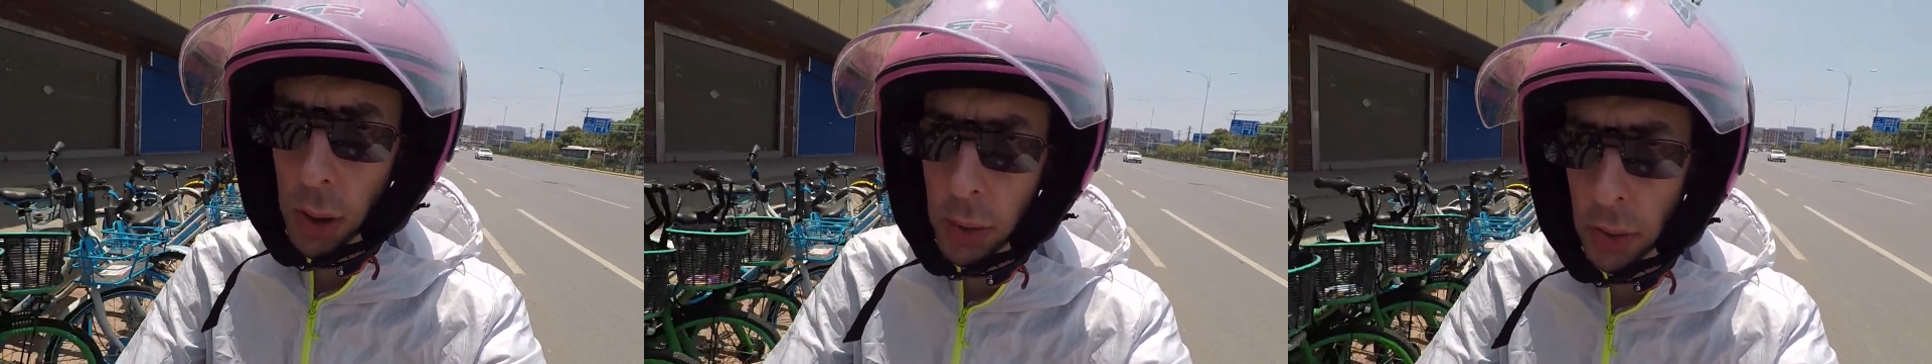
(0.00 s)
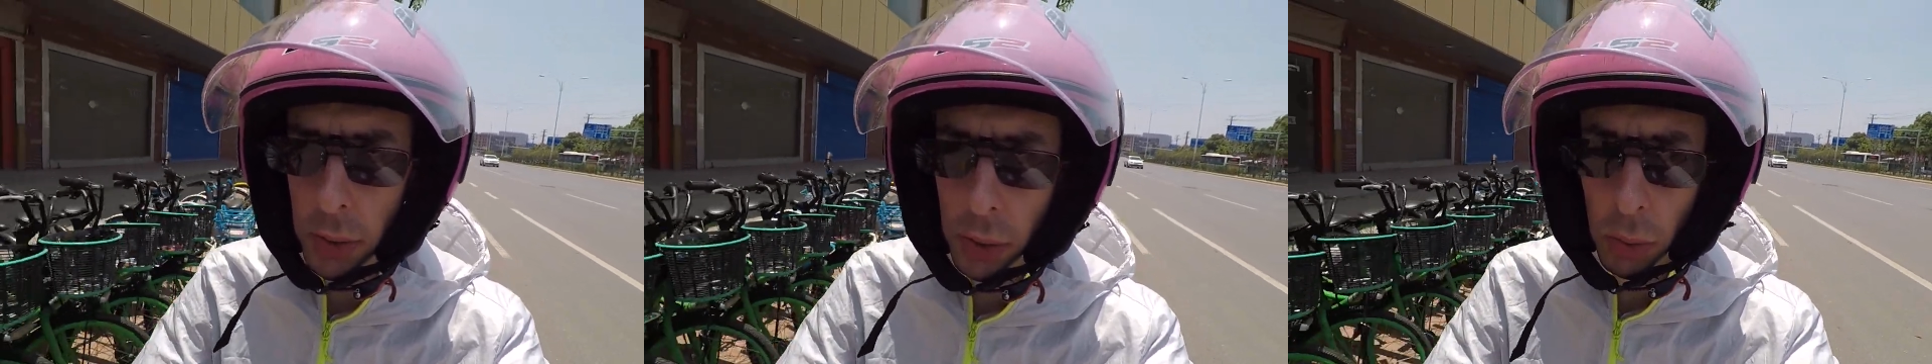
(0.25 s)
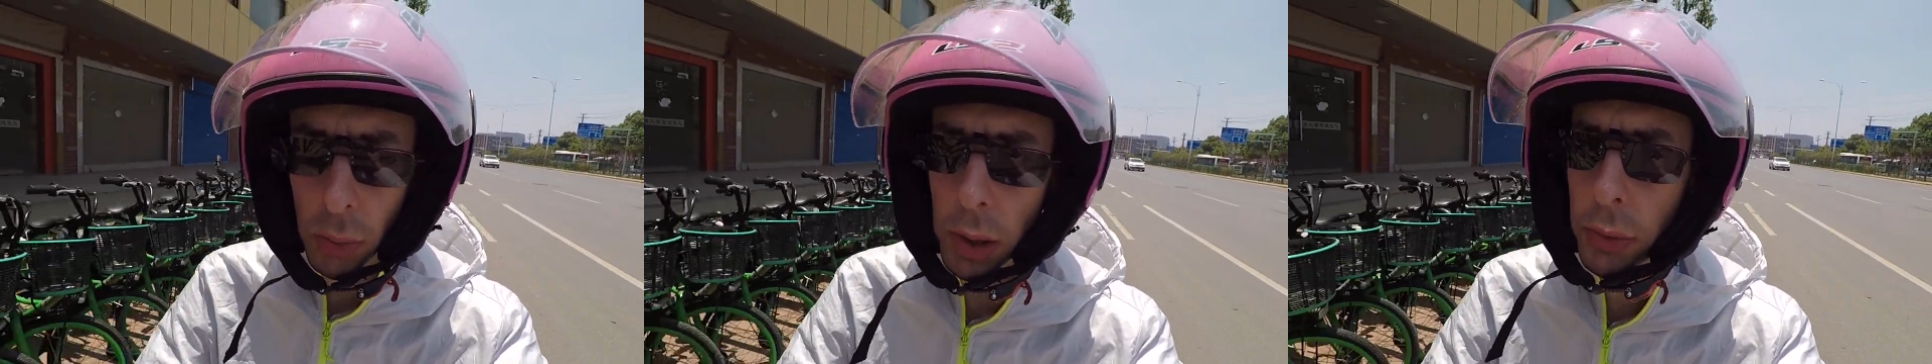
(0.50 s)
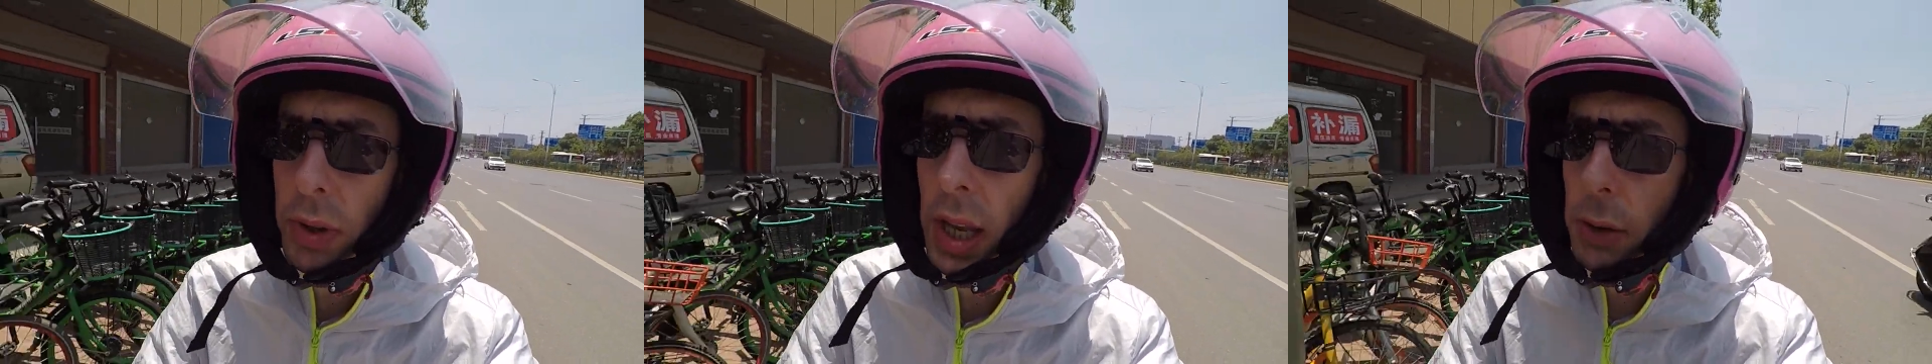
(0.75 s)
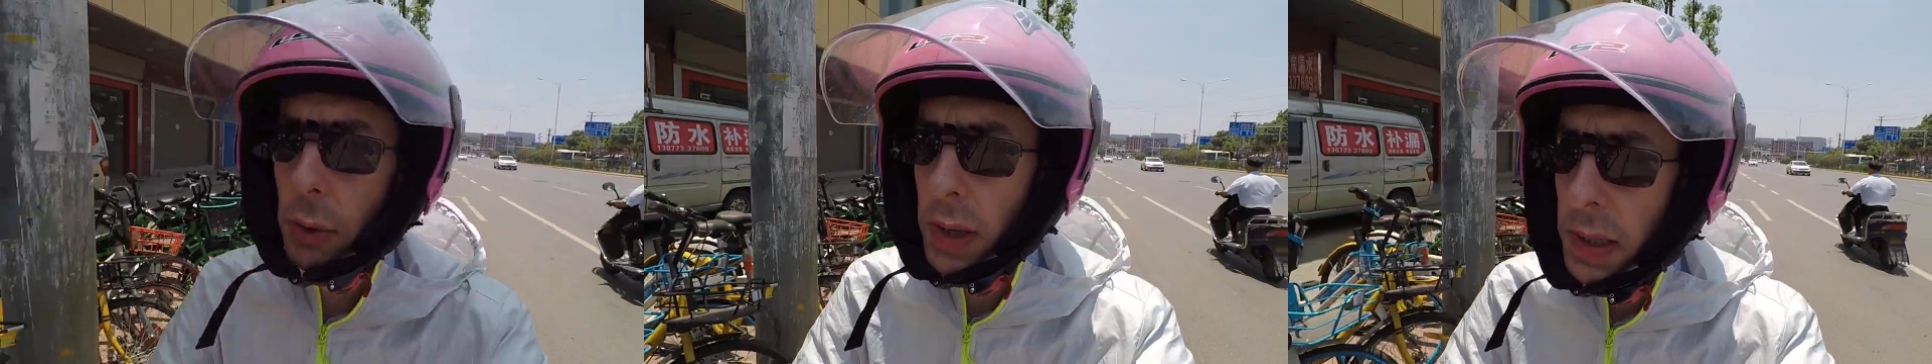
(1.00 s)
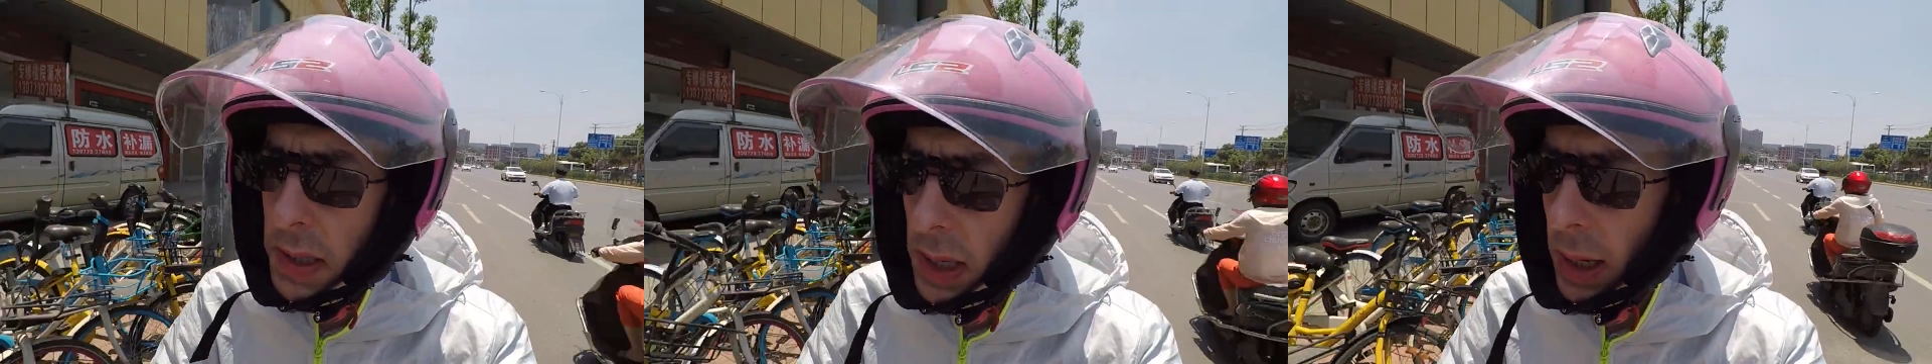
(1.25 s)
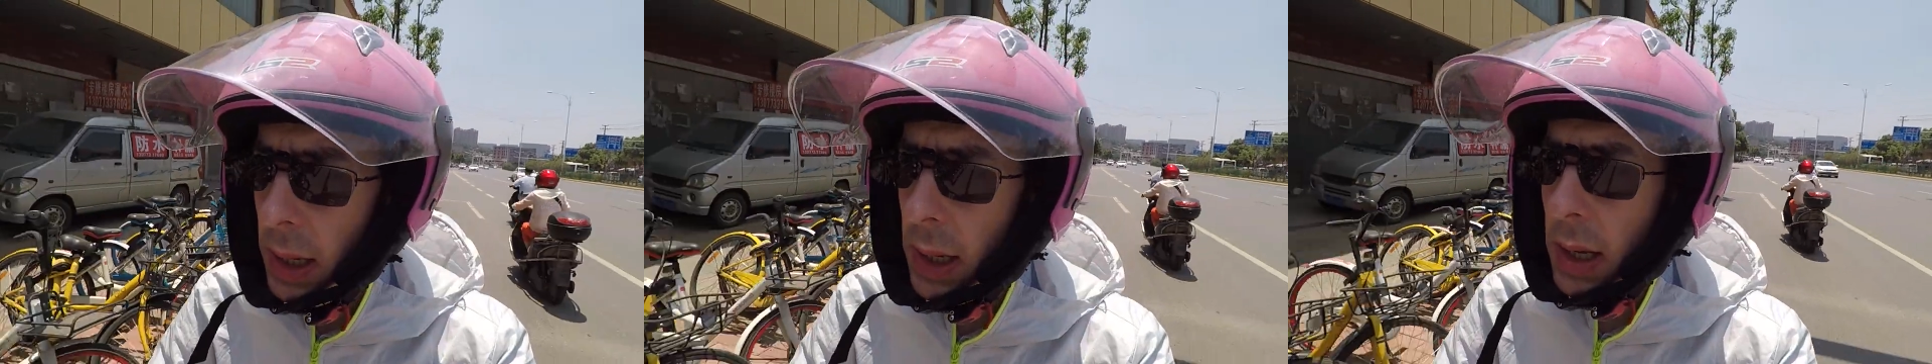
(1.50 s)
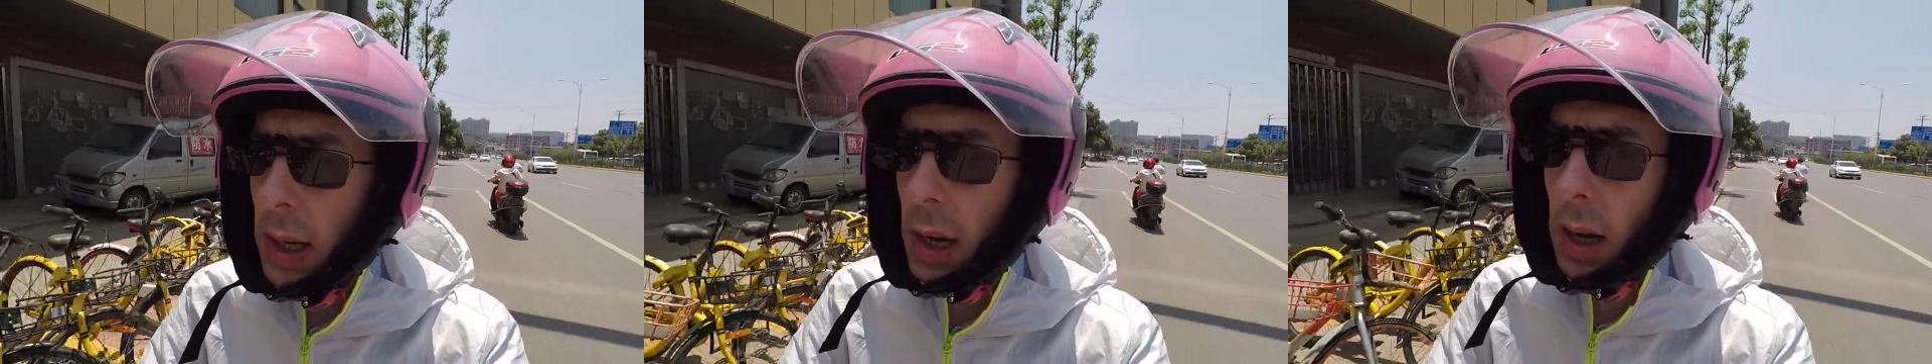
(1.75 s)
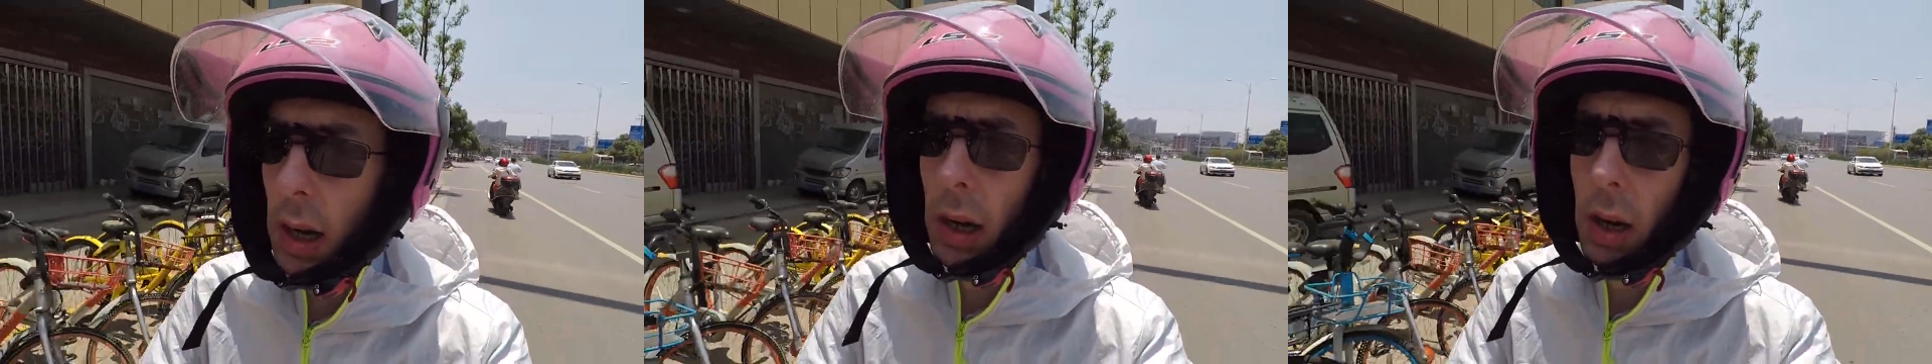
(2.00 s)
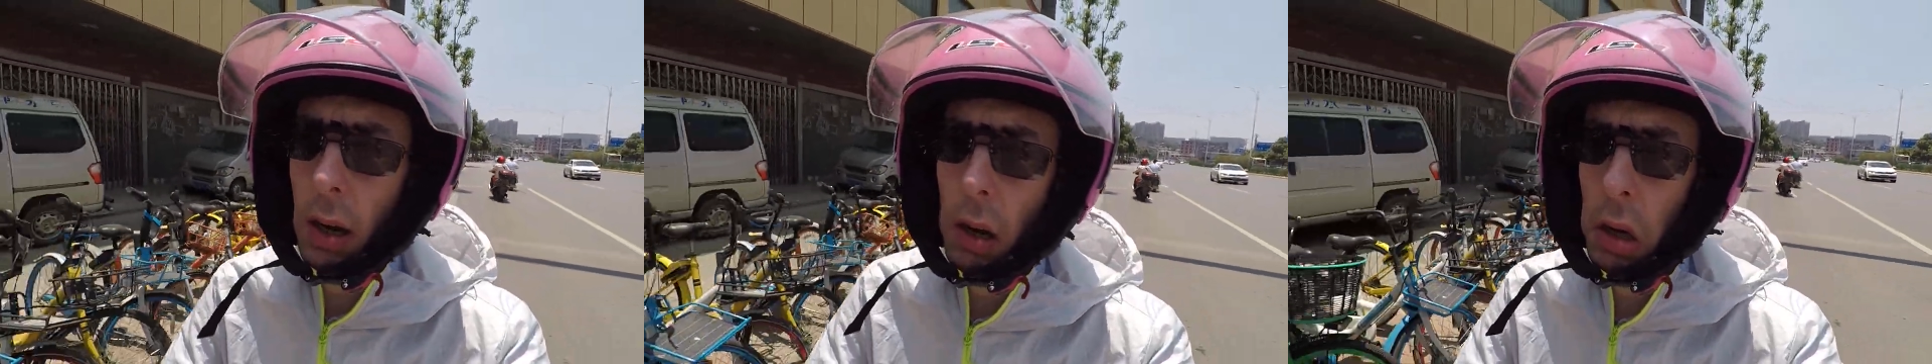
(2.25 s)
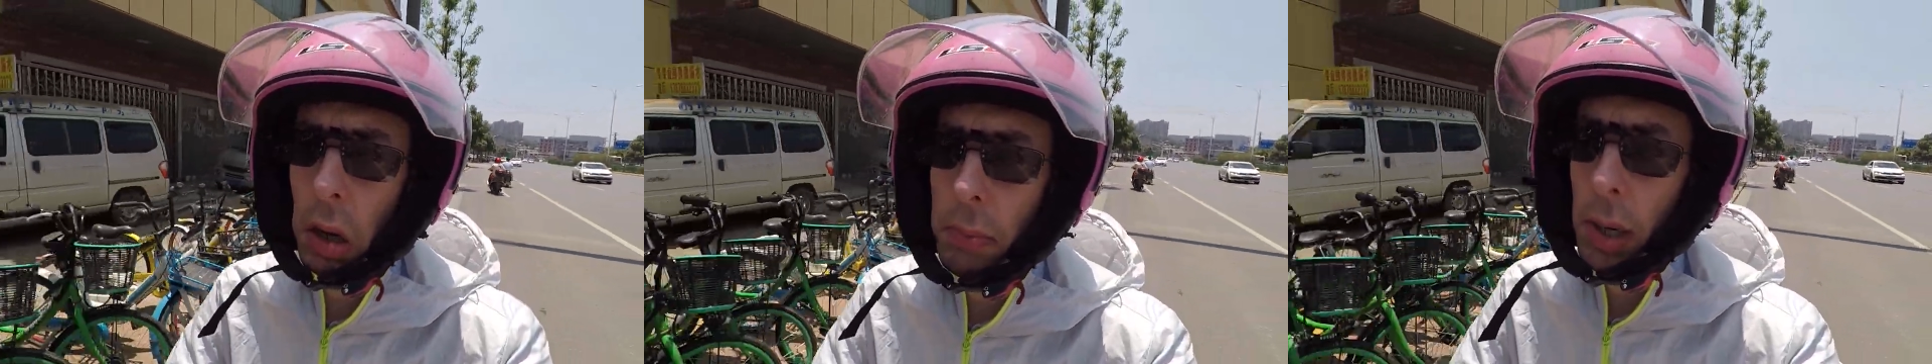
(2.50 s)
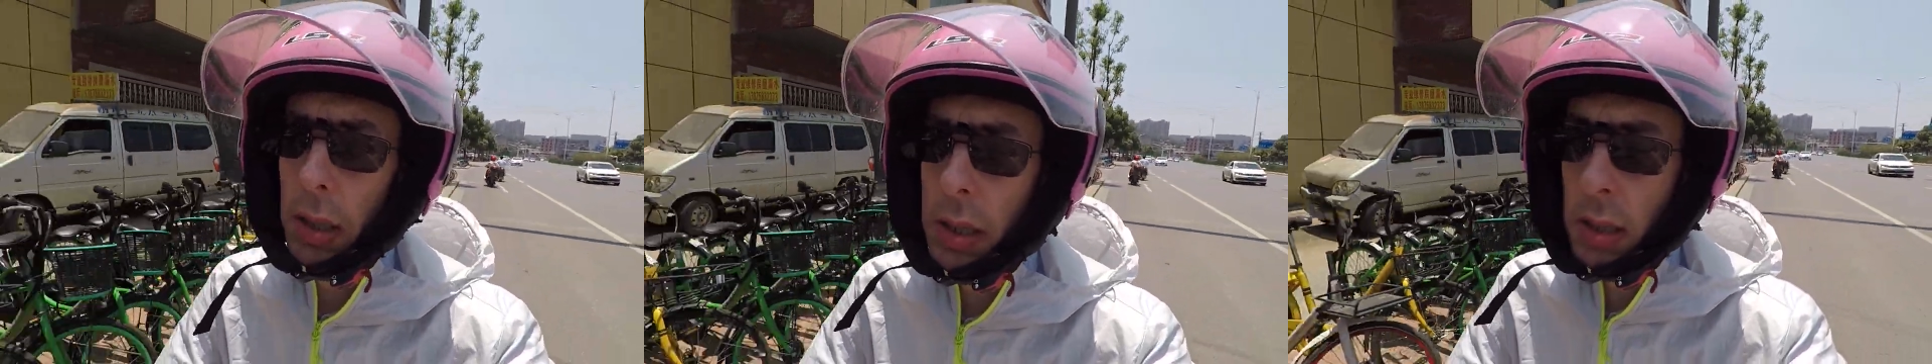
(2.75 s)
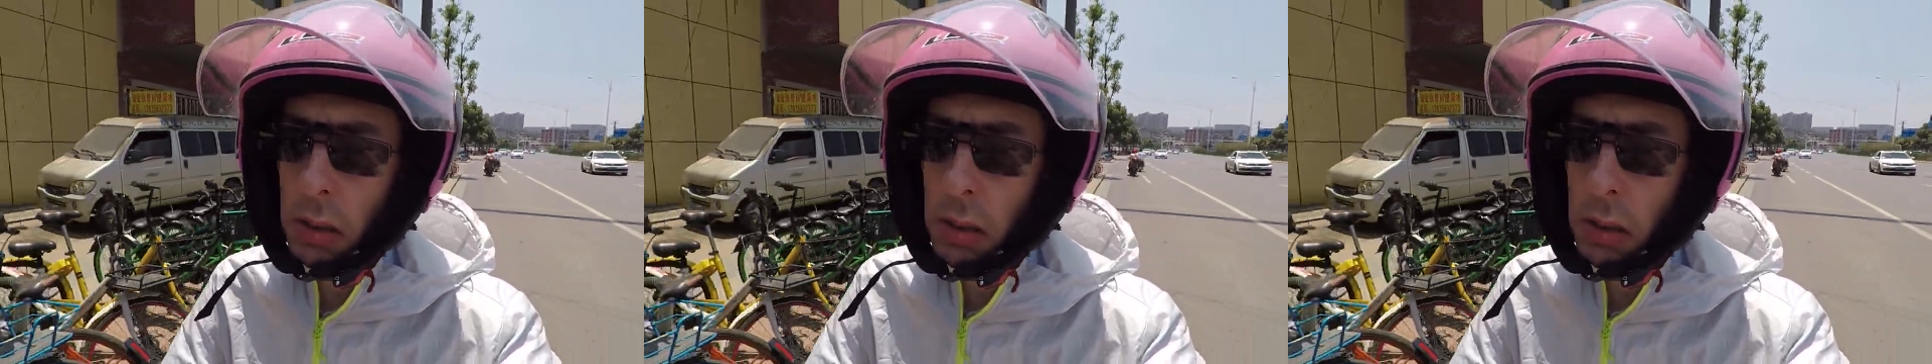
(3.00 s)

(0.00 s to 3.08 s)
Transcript: you don't want to take the risk. But